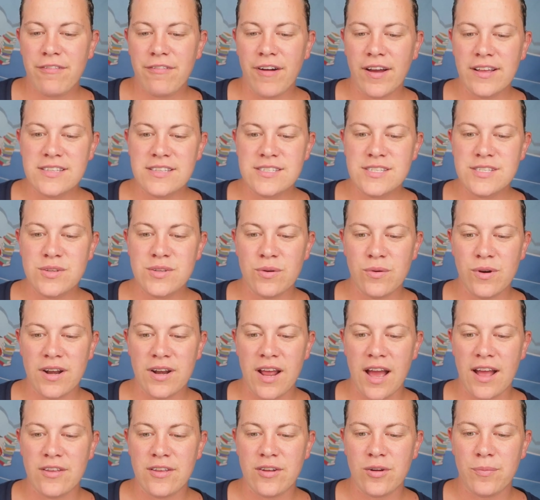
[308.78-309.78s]
Funds
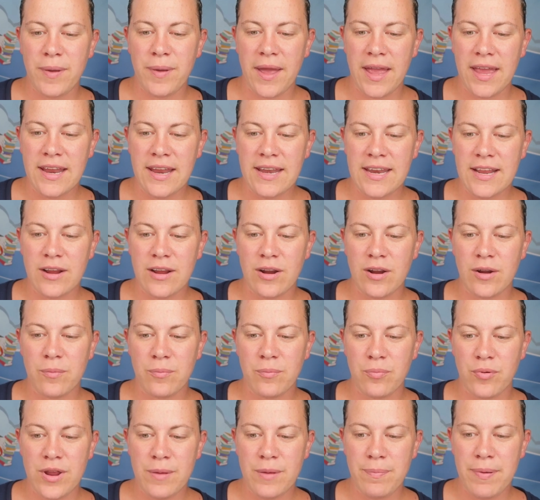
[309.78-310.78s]
stored on your
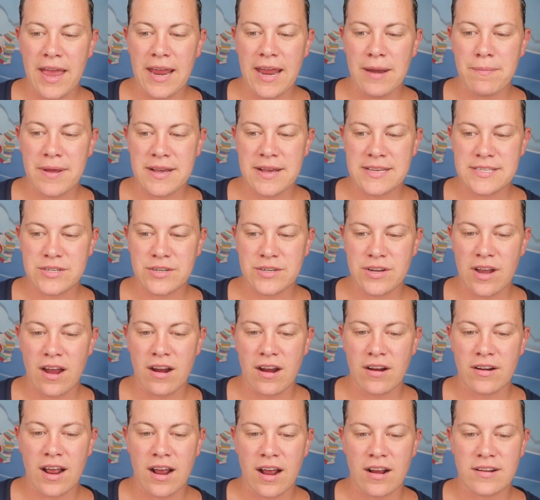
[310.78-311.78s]
Payoneer prepaid
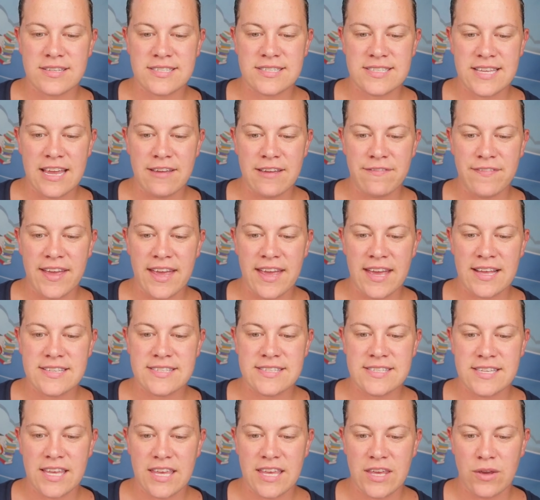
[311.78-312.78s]
MasterCard are safe
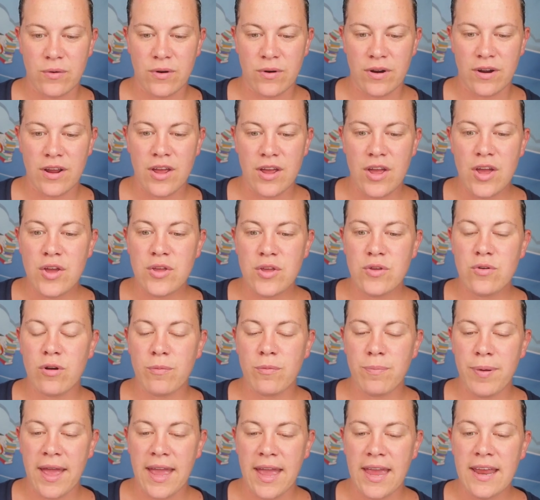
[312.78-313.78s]
and secure.
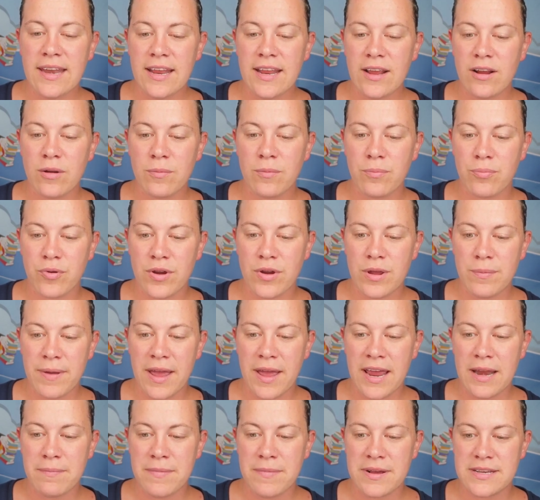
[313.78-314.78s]
Your Payoneer
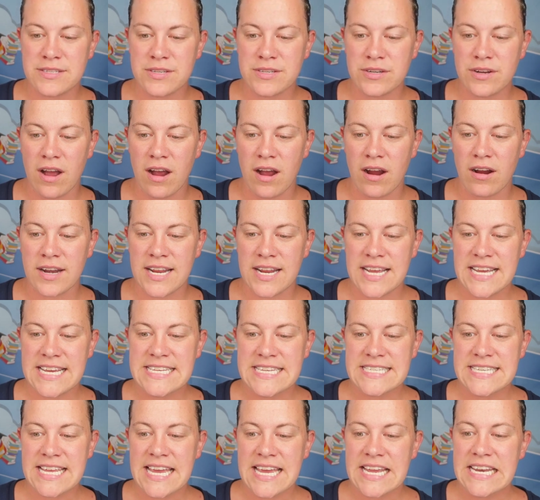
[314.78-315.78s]
prepaid MasterCard
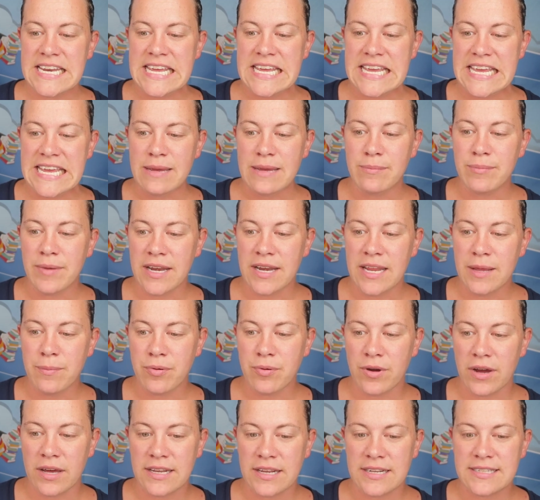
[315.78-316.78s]
is an e-money
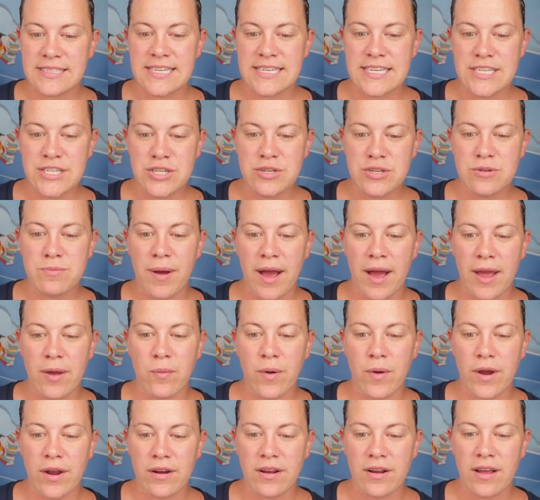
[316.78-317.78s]
product issued by
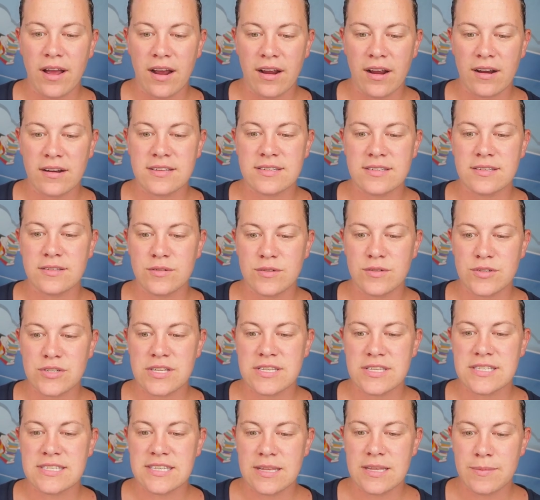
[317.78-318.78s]
Wirecard
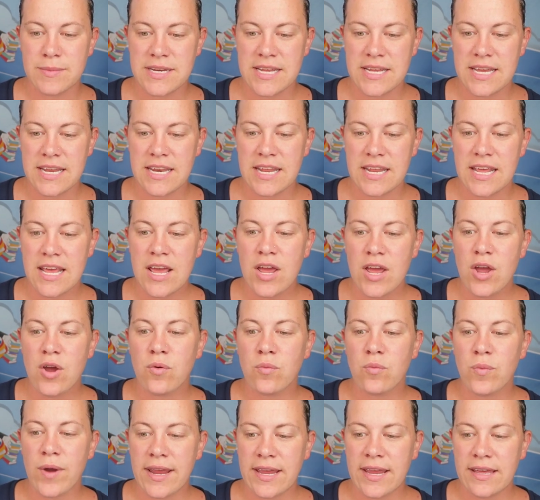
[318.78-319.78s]
Solutions Limited,
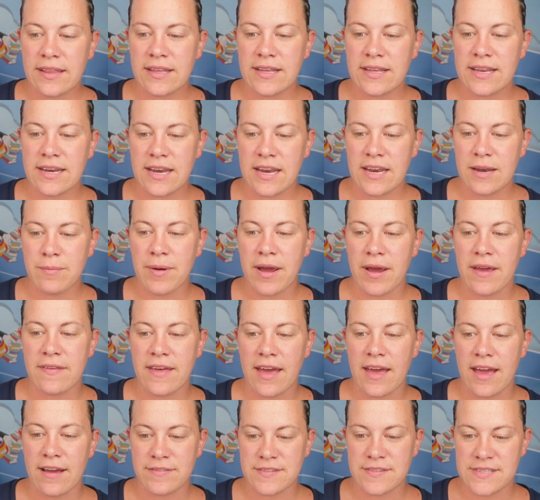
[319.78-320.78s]
regulated by
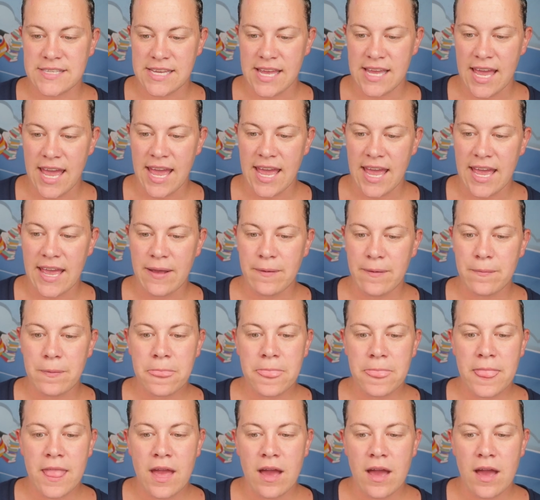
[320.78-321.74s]
the FCA.